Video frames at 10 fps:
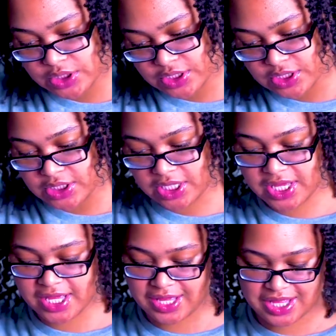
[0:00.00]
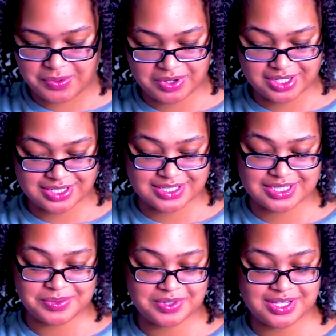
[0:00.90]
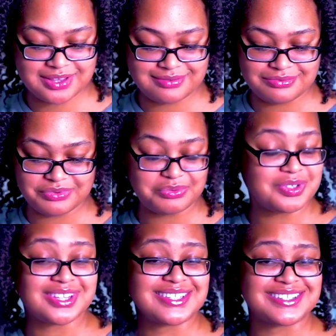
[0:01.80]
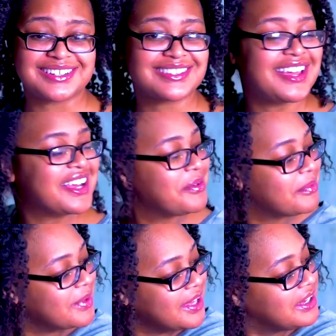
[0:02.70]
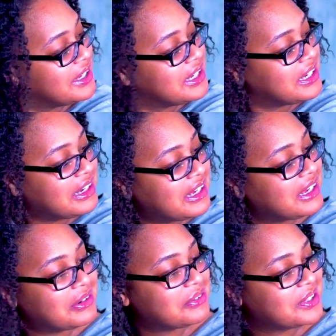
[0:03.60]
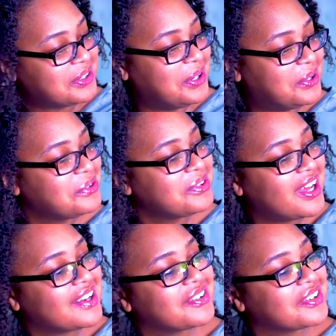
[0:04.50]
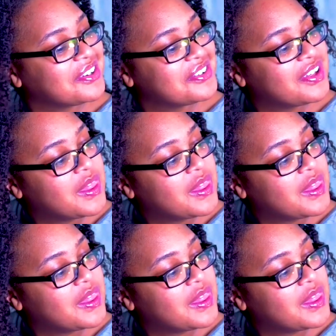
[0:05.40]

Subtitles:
see what this looks like. I don't know. I don't know.